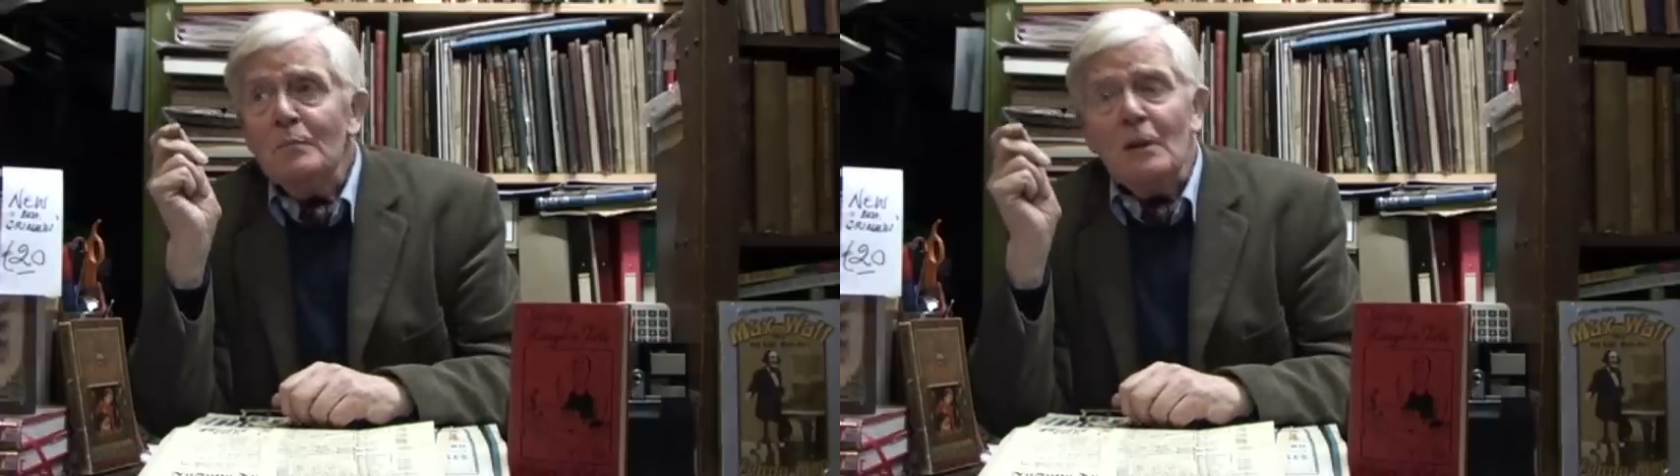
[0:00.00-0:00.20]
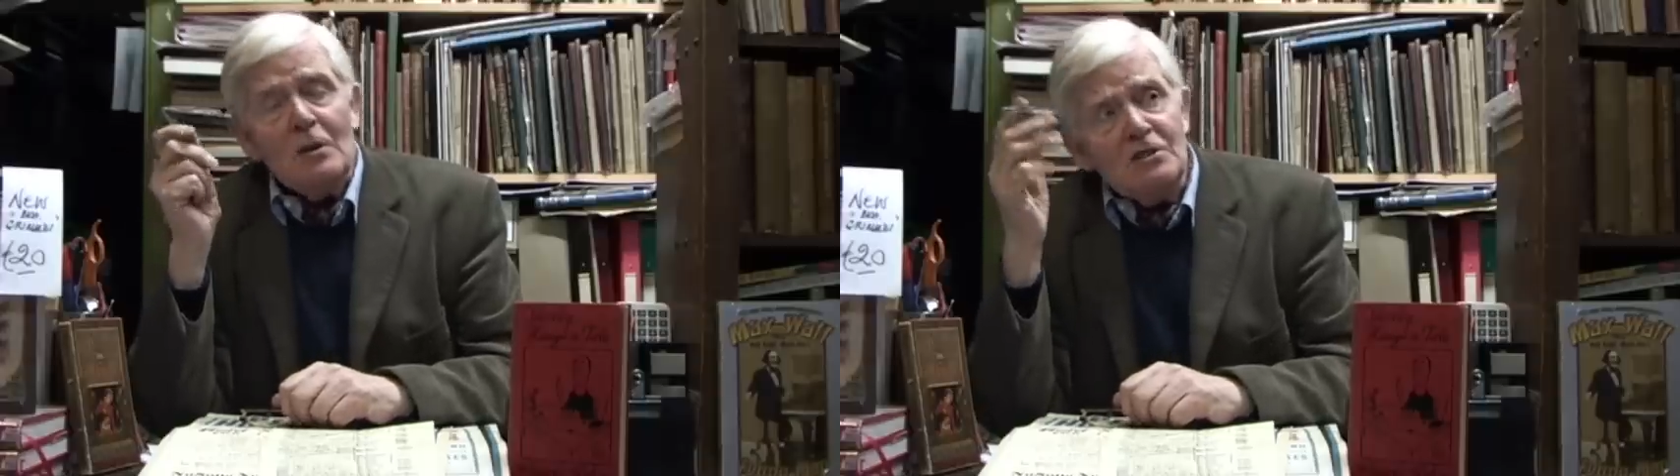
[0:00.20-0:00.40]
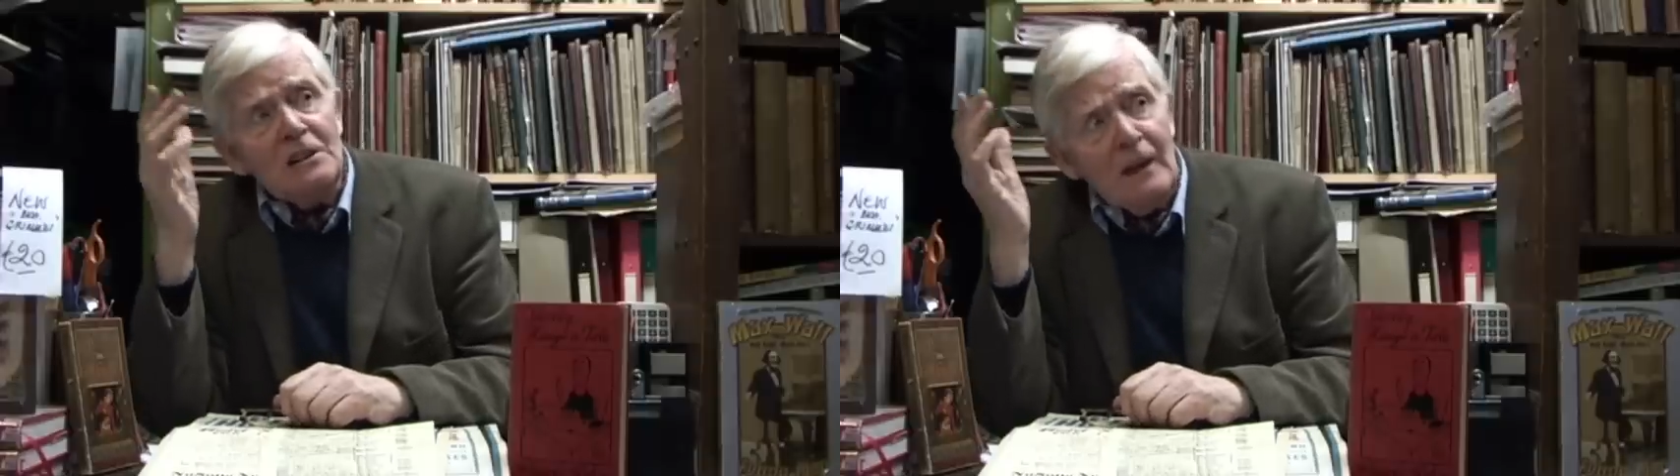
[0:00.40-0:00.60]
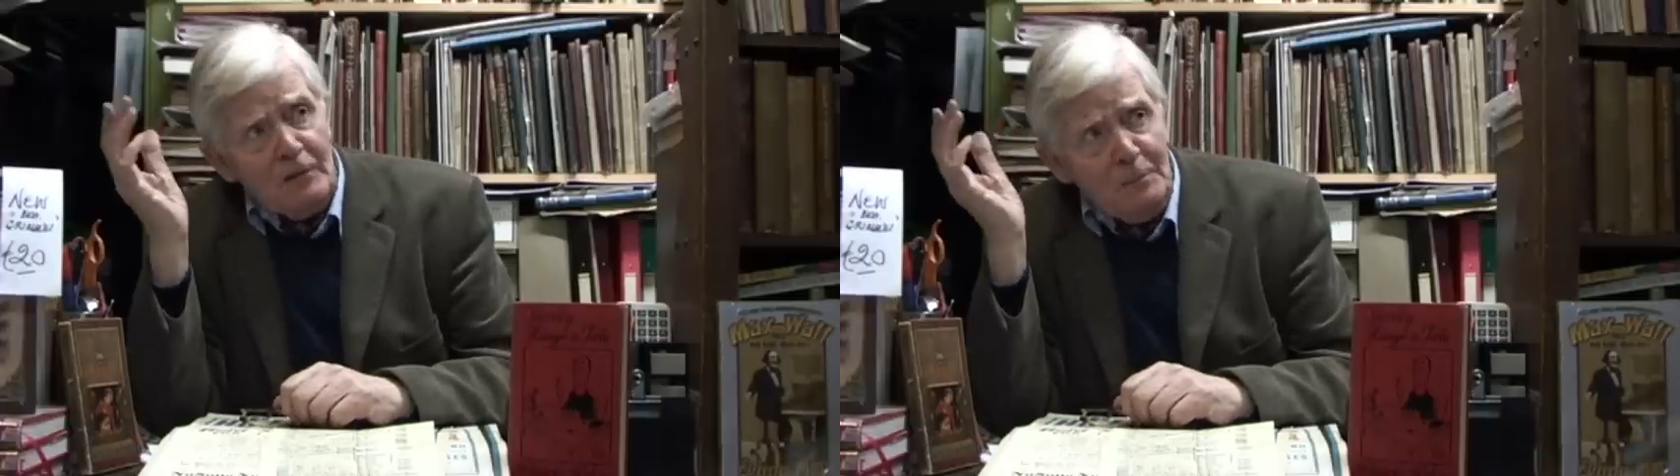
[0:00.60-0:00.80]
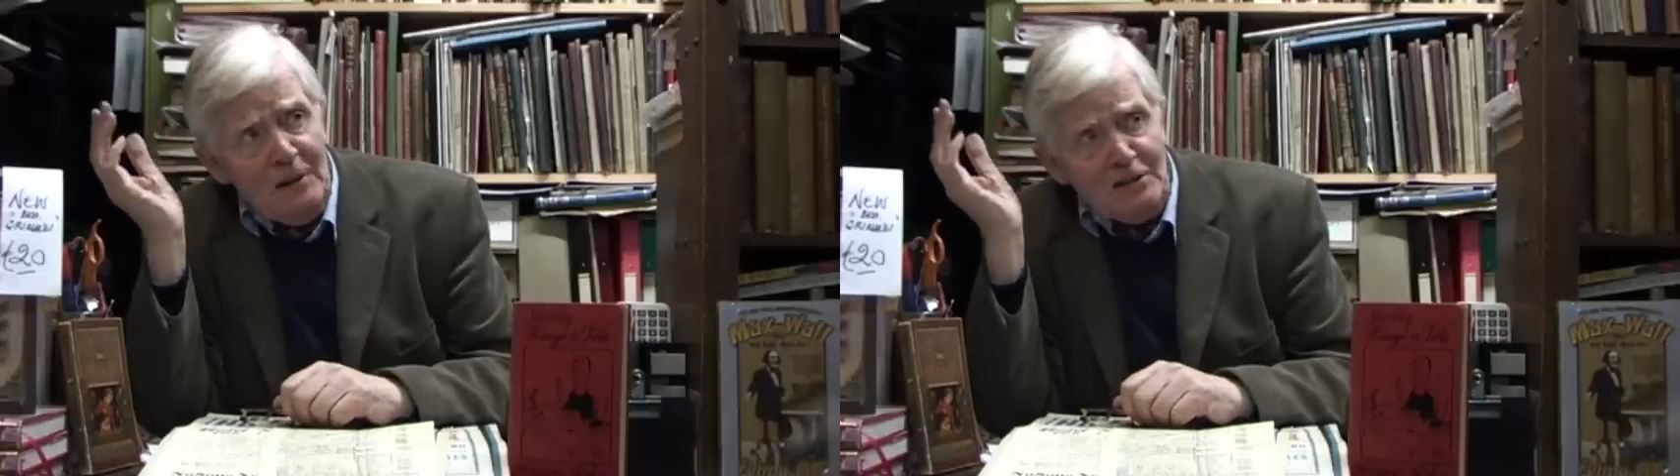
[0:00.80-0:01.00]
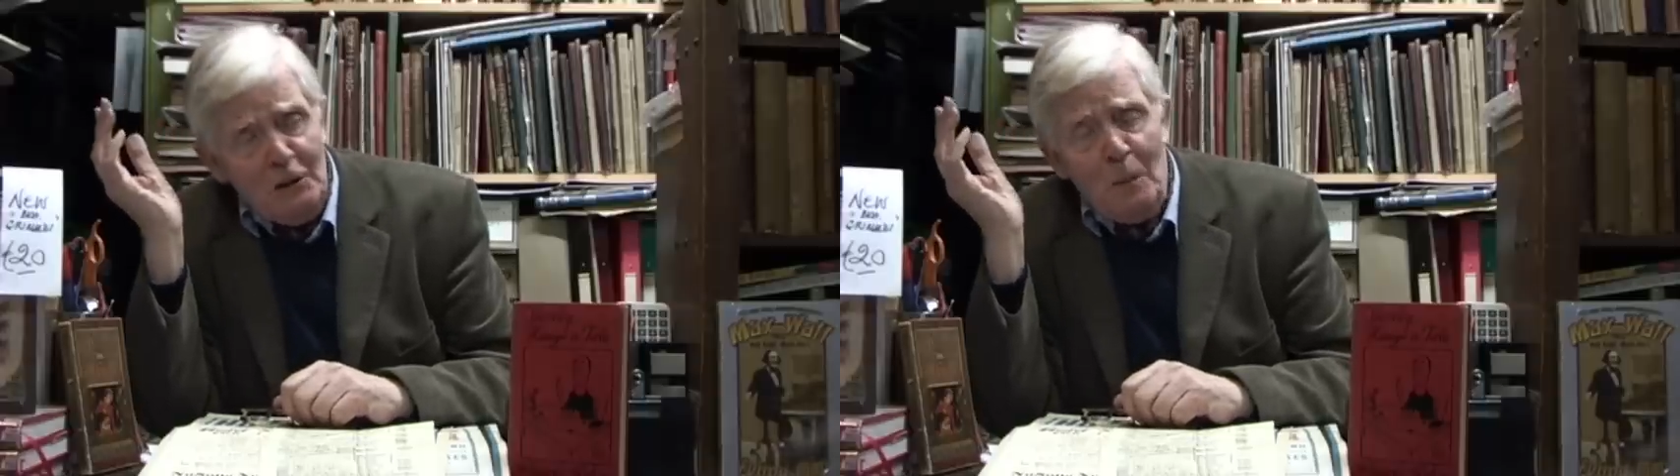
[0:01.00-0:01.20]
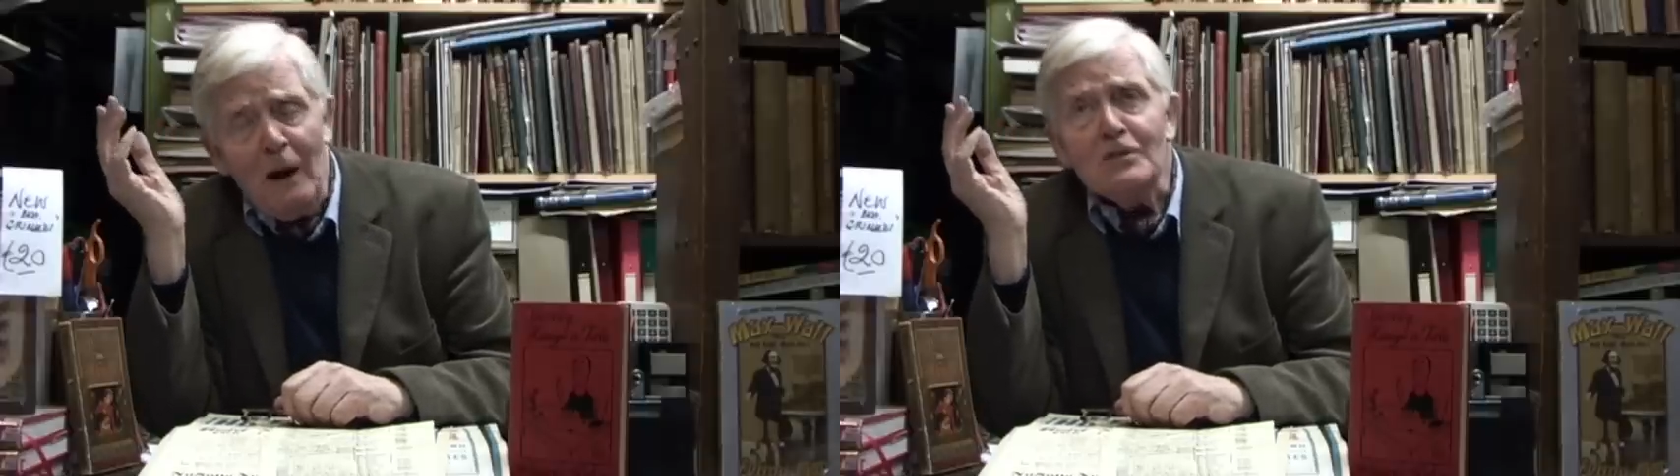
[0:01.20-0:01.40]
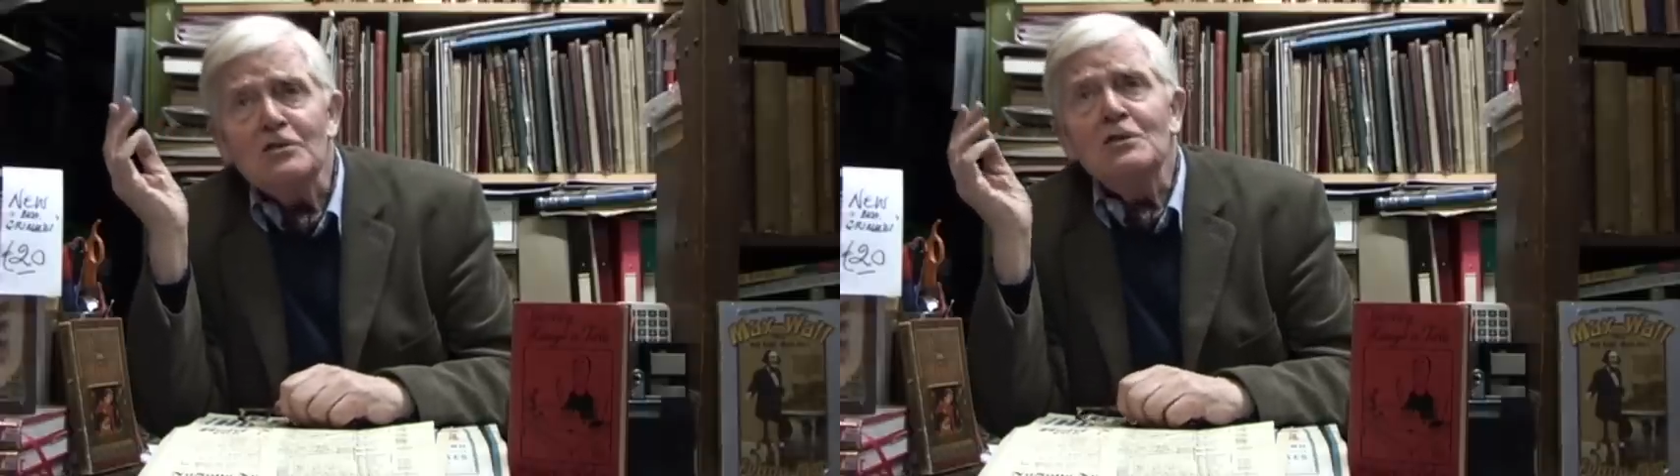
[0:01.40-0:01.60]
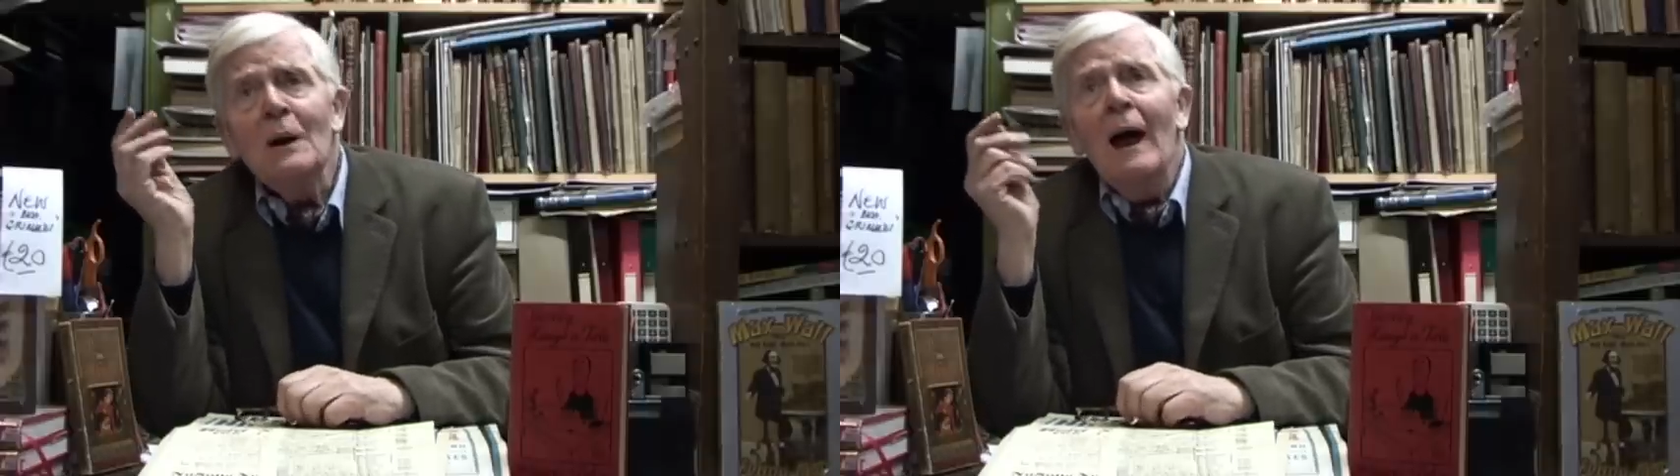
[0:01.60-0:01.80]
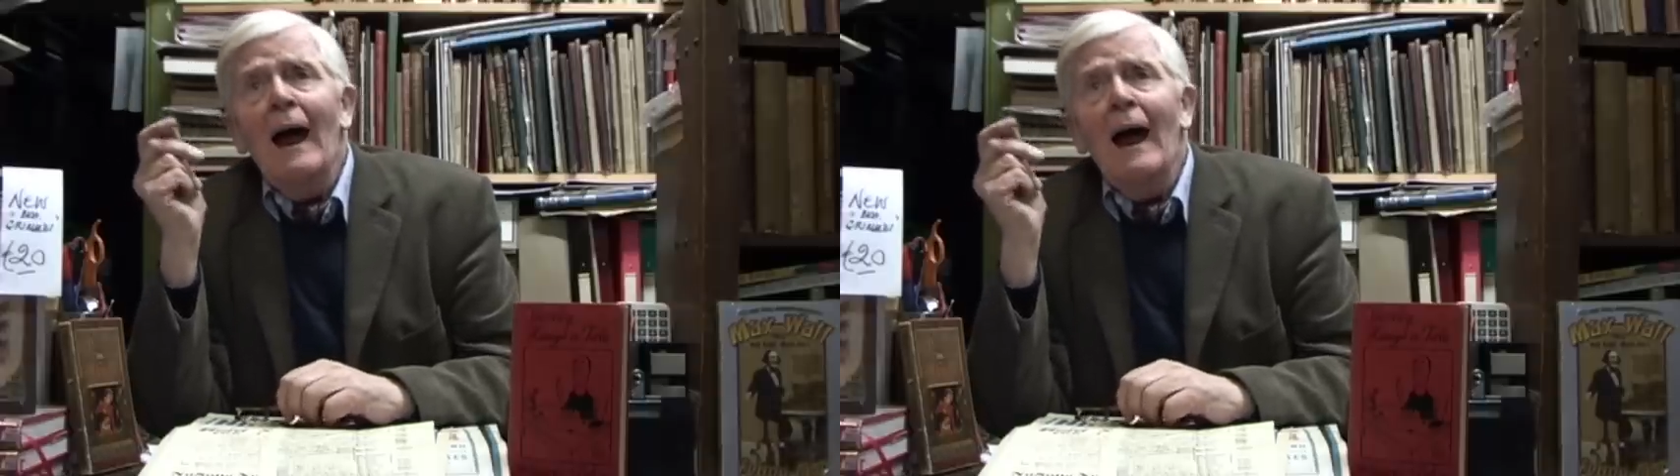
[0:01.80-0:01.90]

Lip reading: because she loves me so much.